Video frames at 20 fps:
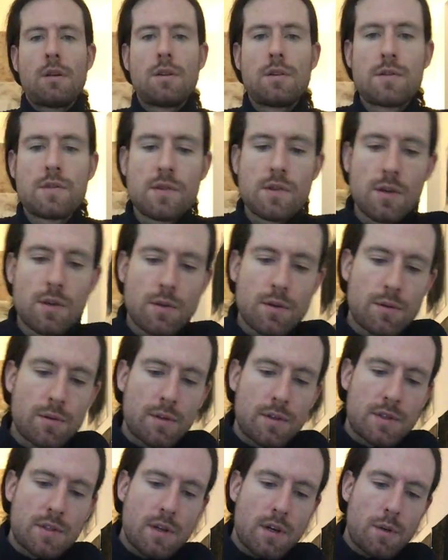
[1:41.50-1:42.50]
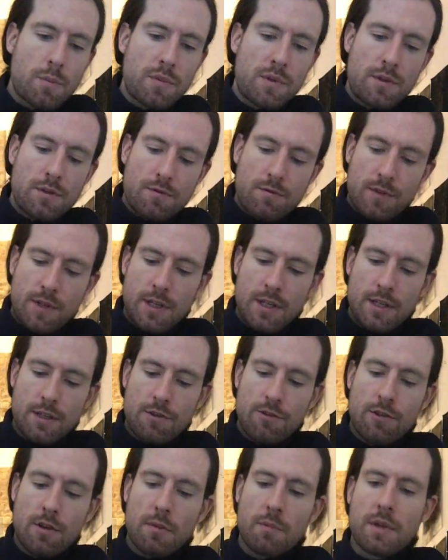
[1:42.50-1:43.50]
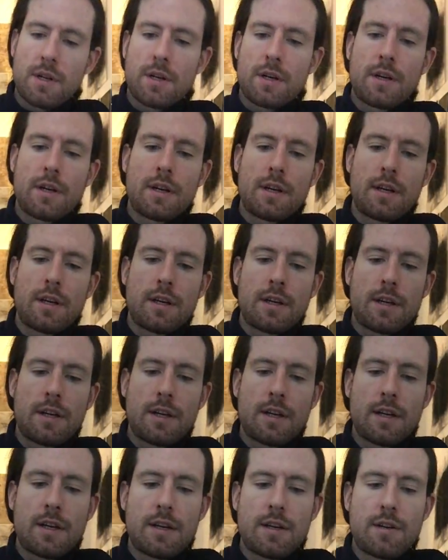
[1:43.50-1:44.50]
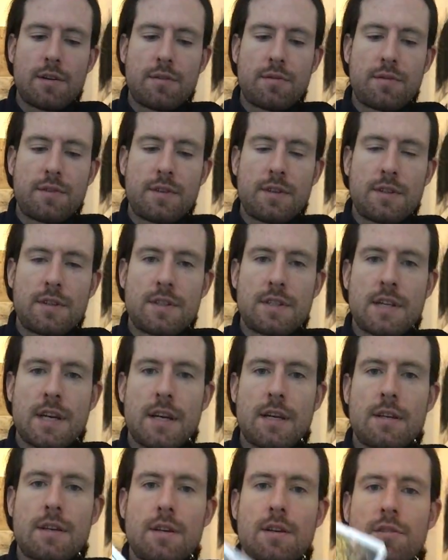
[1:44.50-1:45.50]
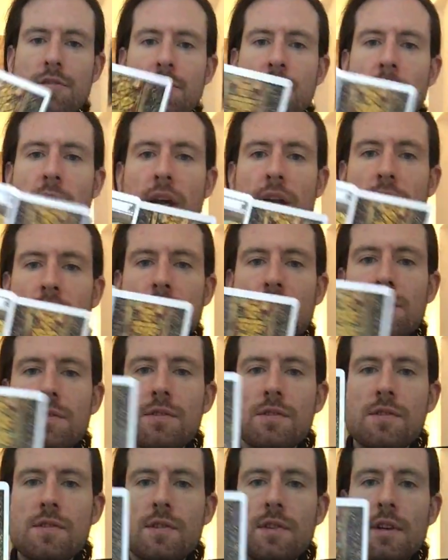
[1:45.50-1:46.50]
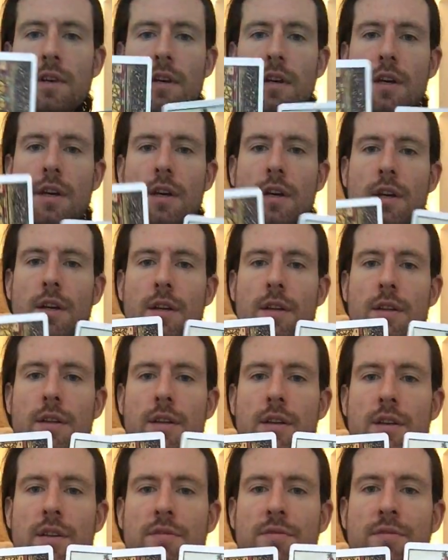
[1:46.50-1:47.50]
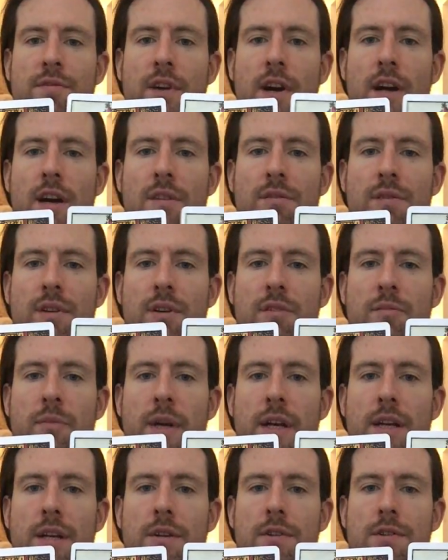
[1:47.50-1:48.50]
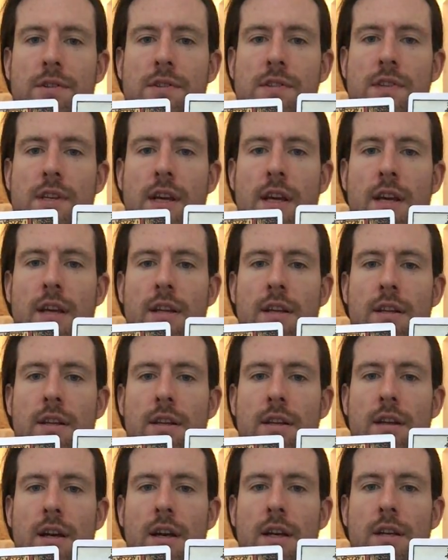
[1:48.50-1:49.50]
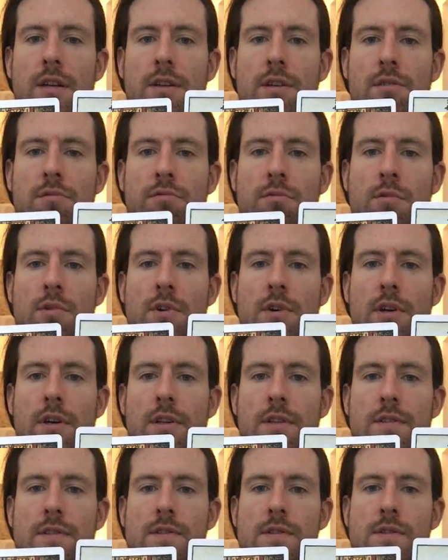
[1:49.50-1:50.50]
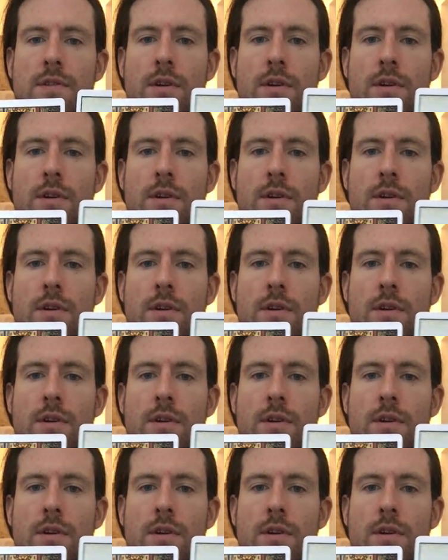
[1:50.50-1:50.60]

So at the top of your reading, Gemini, I have the Ten of Pentacles, the Five of Pentacles, and the Knight of Wands.